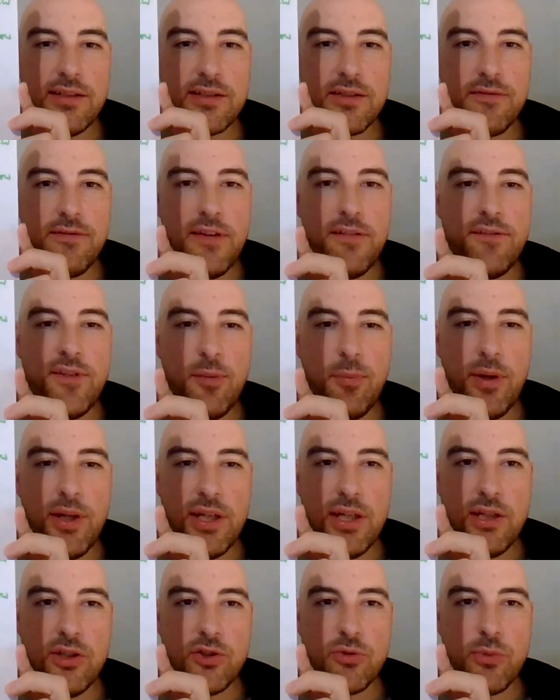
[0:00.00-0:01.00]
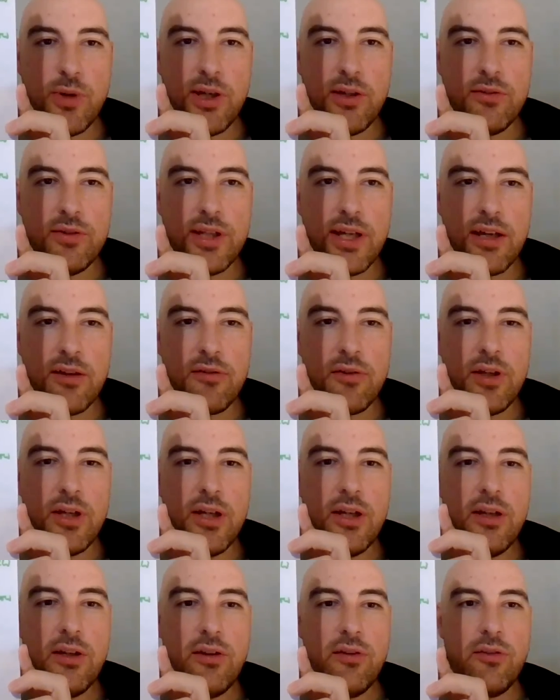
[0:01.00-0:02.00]
So 50p each way on that.
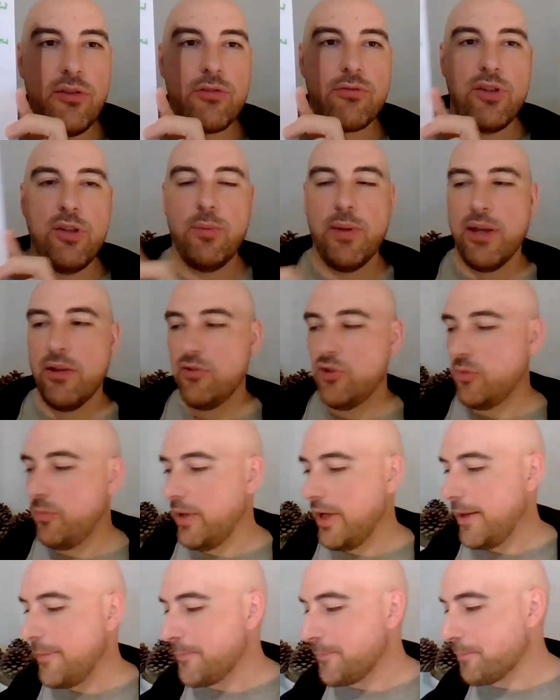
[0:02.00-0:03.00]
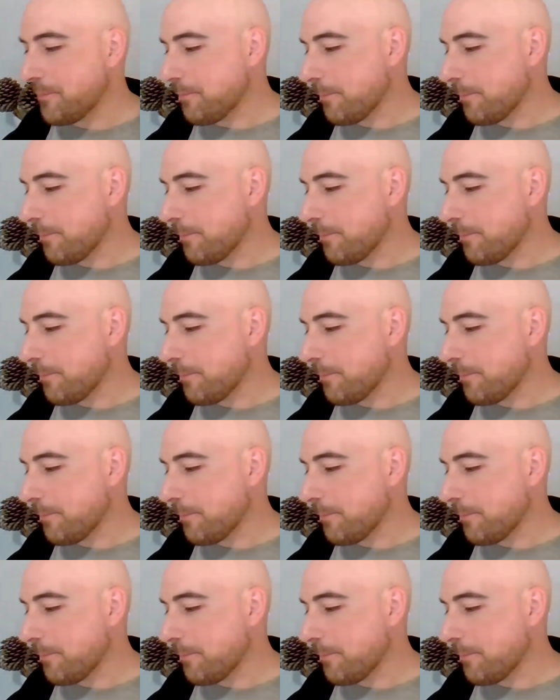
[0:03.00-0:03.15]
£3 you bet.